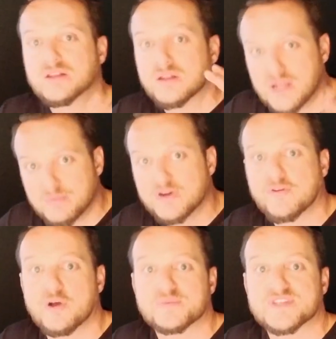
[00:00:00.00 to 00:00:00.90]
the number of
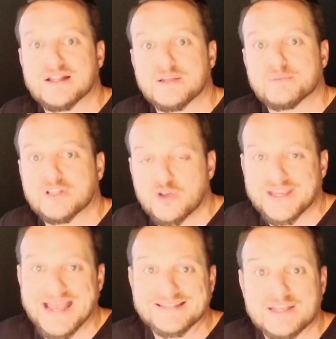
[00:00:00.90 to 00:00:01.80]
homes selling below
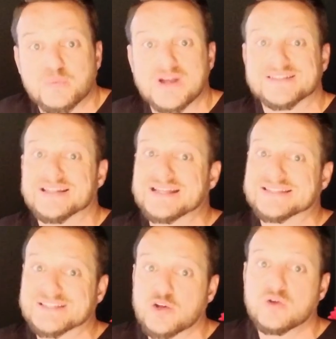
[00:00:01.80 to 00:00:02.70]
the asking price, and that
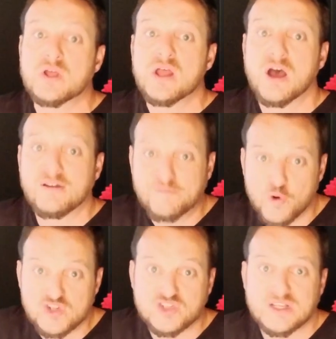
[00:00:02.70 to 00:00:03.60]
still,
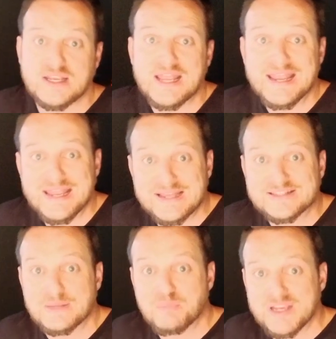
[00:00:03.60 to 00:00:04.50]
unfortunately, is
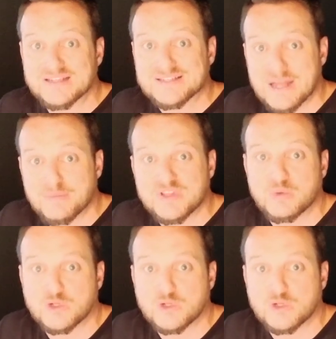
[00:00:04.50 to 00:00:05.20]
the biggest number that we're